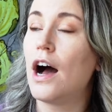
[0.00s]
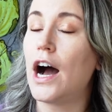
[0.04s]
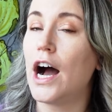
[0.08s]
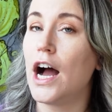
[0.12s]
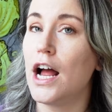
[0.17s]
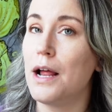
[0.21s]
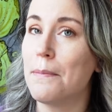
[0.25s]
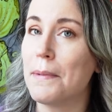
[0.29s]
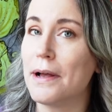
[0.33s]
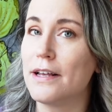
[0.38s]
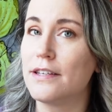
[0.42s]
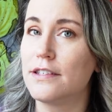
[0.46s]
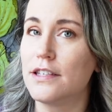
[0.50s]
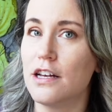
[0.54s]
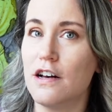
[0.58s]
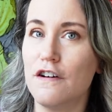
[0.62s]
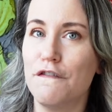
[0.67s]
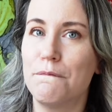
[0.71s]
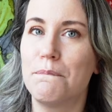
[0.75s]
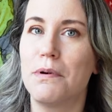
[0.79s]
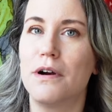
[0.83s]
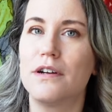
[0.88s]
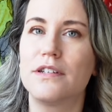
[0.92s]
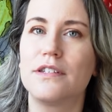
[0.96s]
I
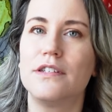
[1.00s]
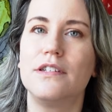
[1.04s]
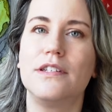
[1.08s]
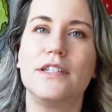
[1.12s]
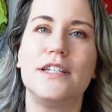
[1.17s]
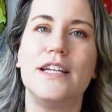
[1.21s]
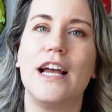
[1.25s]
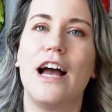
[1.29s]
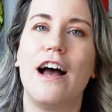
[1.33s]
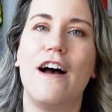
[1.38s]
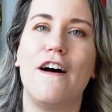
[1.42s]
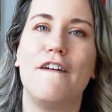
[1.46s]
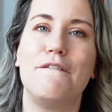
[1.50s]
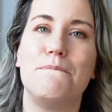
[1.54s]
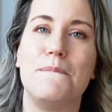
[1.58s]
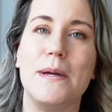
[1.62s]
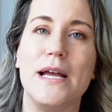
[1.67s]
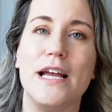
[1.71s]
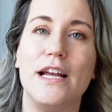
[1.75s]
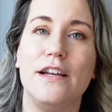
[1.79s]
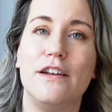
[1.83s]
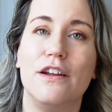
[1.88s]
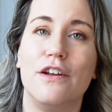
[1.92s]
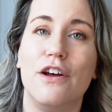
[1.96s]
myself personally have
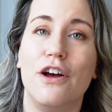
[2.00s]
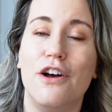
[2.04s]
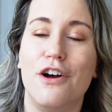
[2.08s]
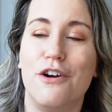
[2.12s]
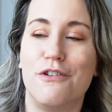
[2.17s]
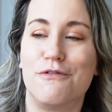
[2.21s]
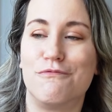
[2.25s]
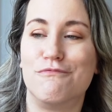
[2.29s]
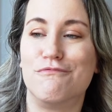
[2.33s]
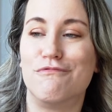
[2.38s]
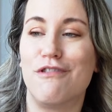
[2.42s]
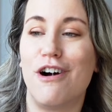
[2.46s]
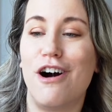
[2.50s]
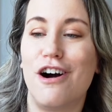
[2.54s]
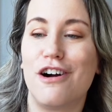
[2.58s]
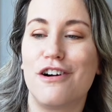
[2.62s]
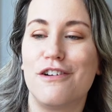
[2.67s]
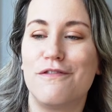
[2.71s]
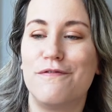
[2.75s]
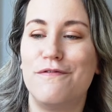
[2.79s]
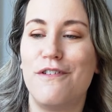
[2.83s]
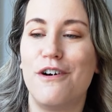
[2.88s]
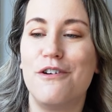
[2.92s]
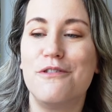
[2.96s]
made
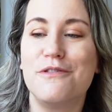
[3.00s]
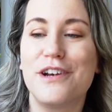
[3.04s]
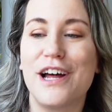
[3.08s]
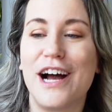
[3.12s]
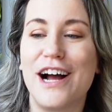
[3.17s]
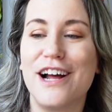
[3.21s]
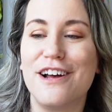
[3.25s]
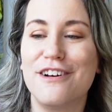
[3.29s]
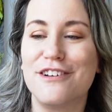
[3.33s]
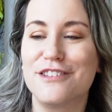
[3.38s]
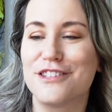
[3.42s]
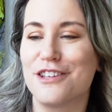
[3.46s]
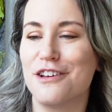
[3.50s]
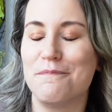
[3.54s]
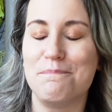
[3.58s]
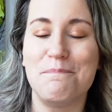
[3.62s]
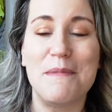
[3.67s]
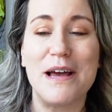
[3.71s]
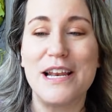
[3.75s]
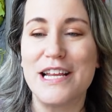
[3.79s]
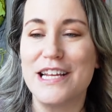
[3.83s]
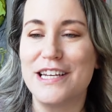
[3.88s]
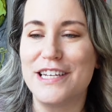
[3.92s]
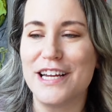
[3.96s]
wrong phone dials
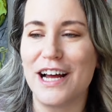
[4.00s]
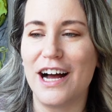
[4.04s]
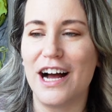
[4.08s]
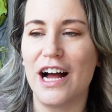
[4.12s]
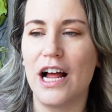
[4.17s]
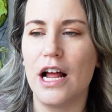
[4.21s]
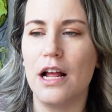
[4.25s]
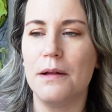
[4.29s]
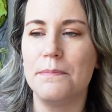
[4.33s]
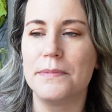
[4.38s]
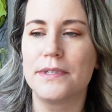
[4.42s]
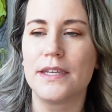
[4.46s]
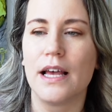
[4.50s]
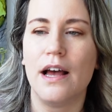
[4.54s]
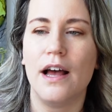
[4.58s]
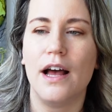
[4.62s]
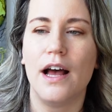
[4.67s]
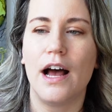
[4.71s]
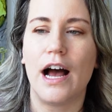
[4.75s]
many times.